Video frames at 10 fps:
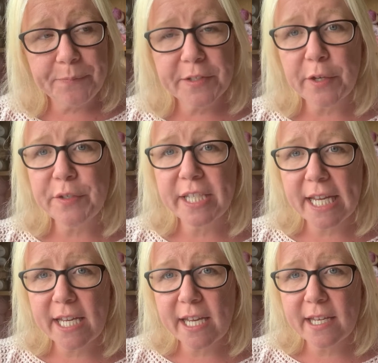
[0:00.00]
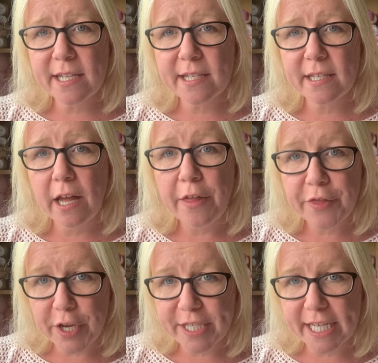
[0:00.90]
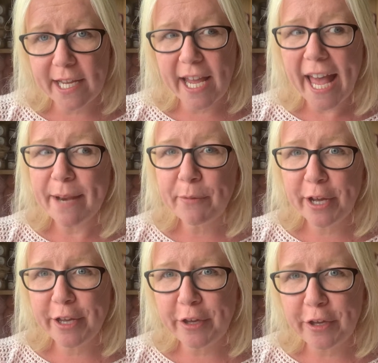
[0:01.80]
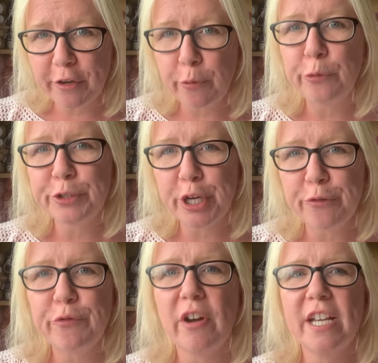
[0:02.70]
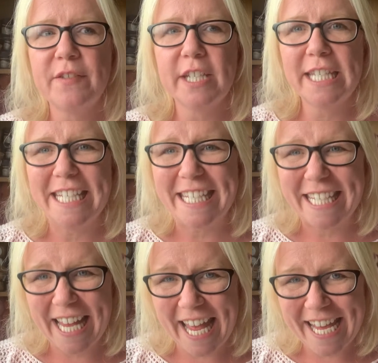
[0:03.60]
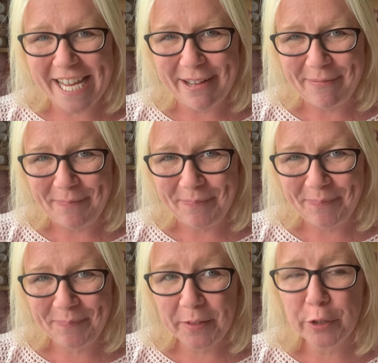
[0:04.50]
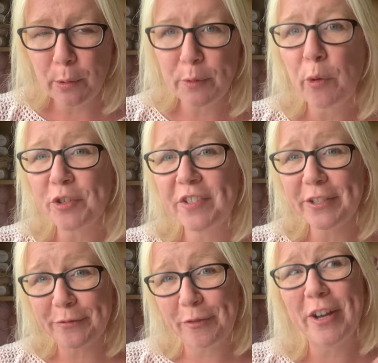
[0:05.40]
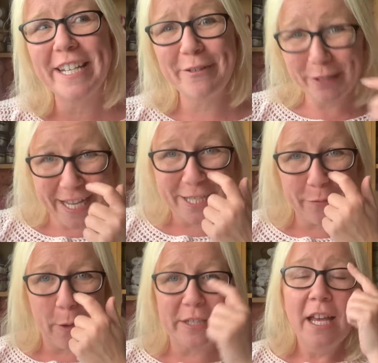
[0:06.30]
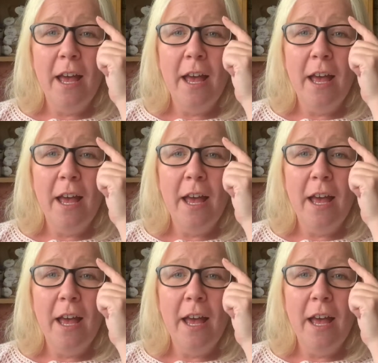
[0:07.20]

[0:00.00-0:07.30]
So today is Thursday and my order arrived today. You're probably watching this on Friday or later on.